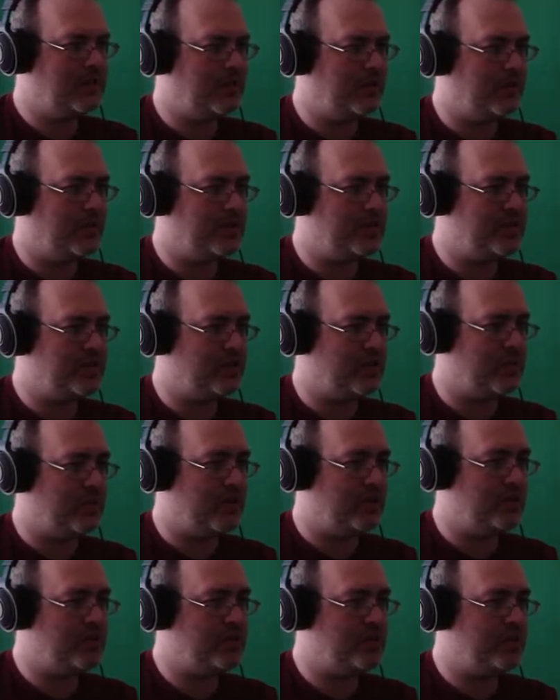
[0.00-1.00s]
Oh, this is going
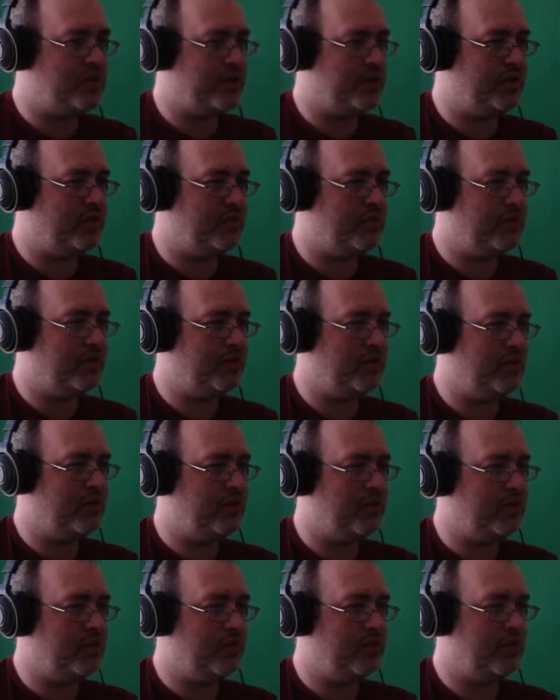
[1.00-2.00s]
to be a tricky one.
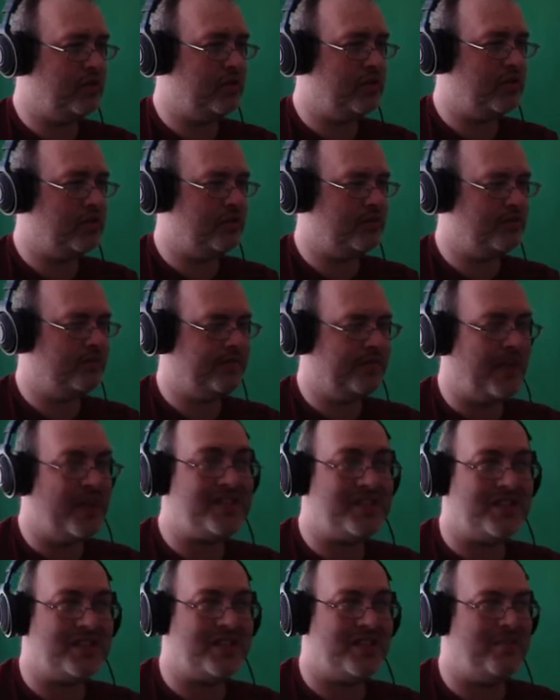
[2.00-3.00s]

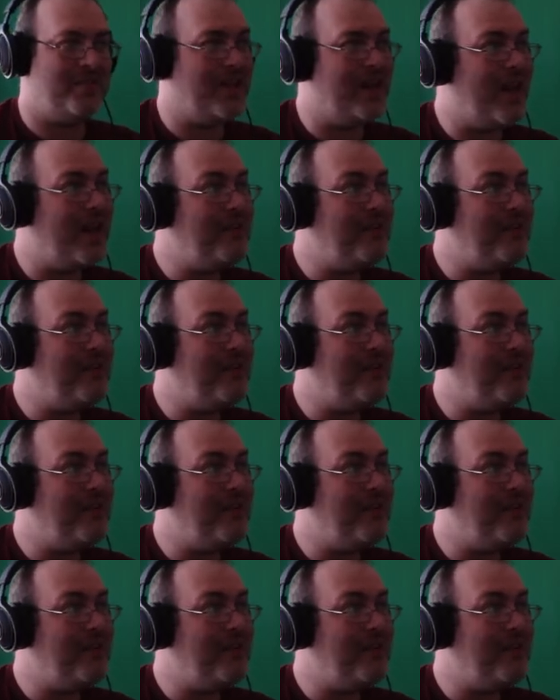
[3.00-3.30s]
This is going to be